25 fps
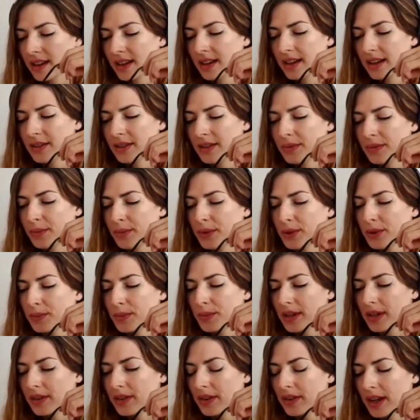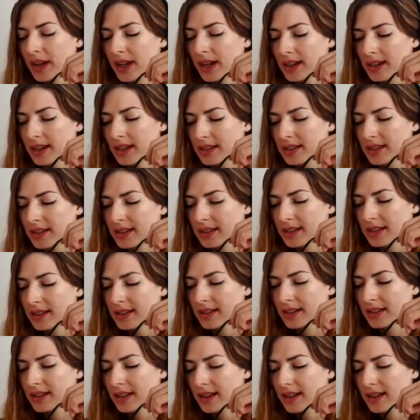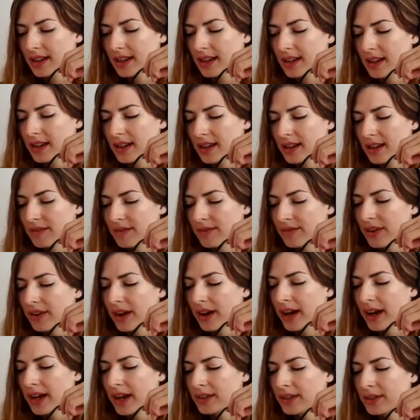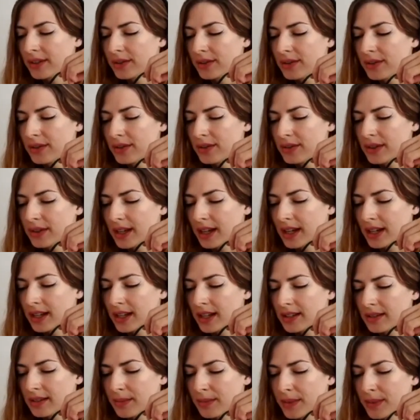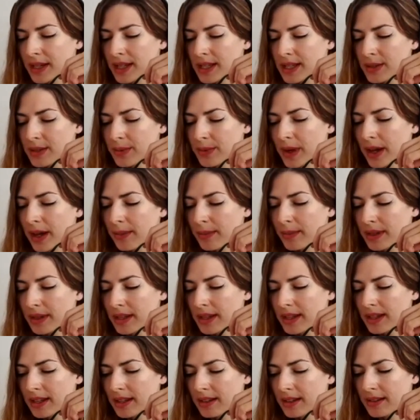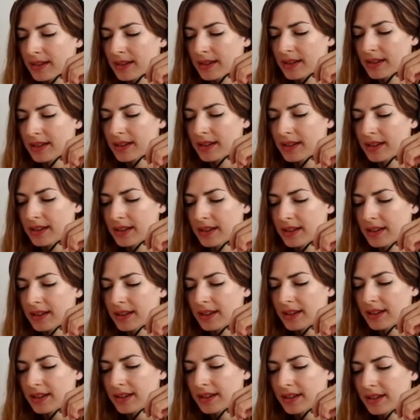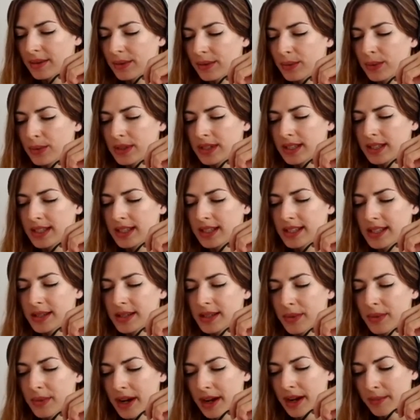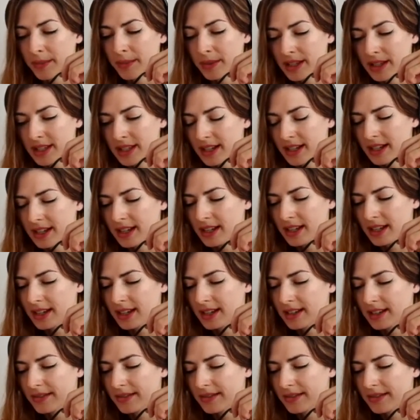it would be great if I could unite my Swamini with this brahmachari.